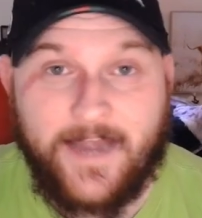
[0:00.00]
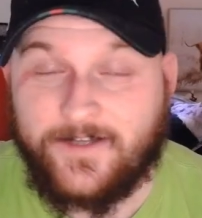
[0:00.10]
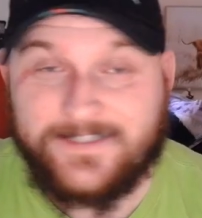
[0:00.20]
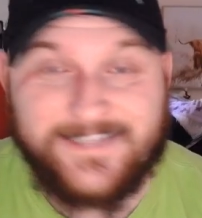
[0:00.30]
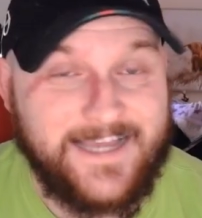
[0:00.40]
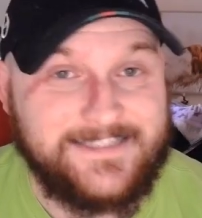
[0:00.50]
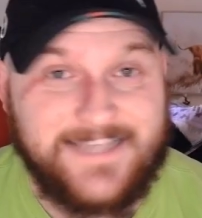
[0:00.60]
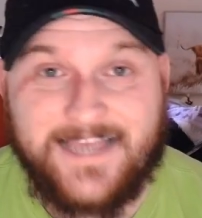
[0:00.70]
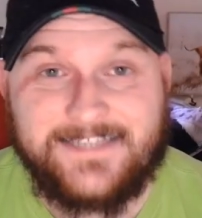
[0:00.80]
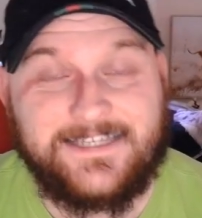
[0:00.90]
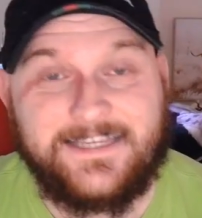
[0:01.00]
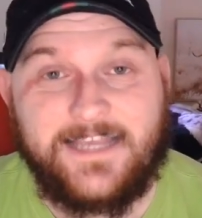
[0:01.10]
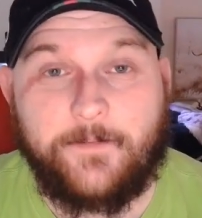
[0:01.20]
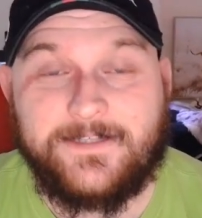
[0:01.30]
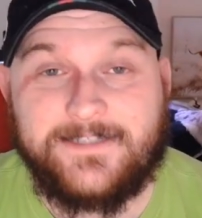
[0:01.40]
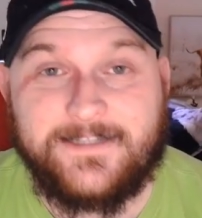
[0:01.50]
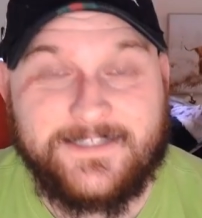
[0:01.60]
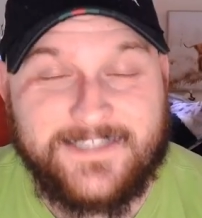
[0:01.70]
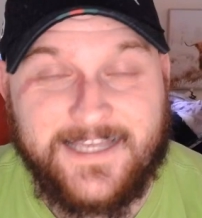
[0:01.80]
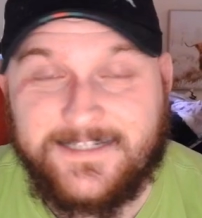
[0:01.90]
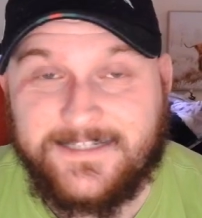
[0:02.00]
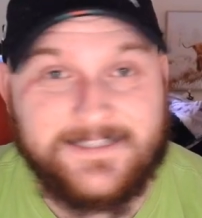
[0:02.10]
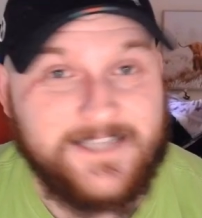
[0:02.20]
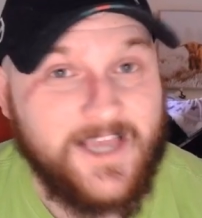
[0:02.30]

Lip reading: and Isaiah Tass can come into the centres.